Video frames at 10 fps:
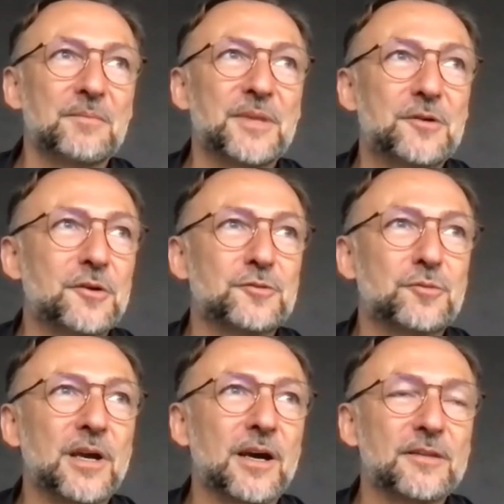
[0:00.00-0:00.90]
because
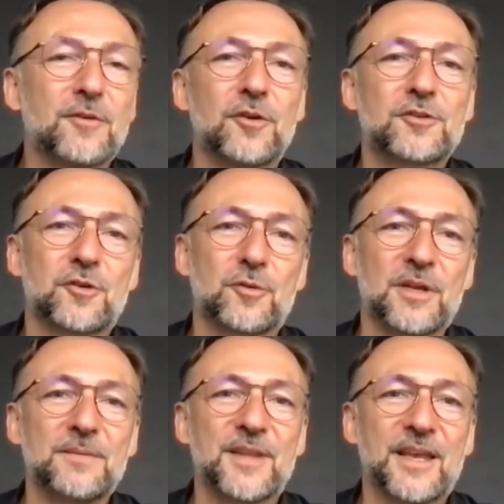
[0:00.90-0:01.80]
we are in the
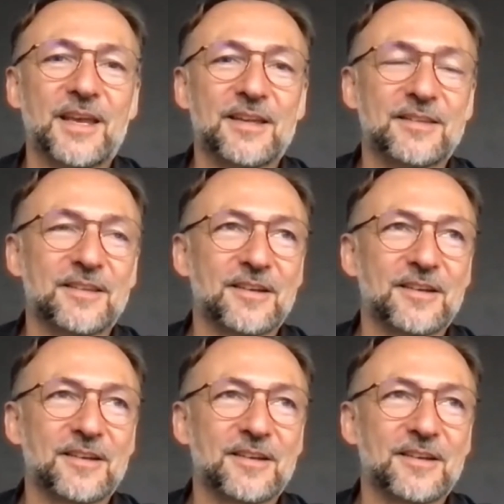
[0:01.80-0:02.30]
luxury and